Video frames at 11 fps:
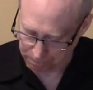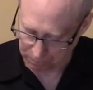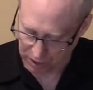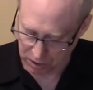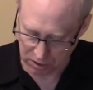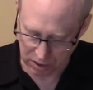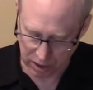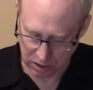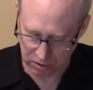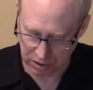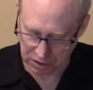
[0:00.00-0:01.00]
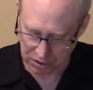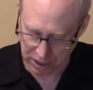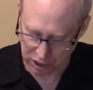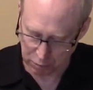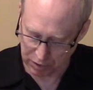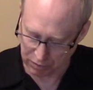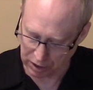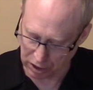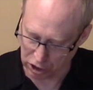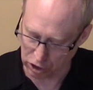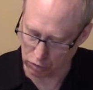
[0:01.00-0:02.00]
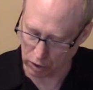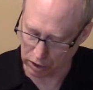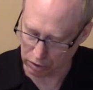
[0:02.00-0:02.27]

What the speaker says: And it says, the assessment of conditions 1,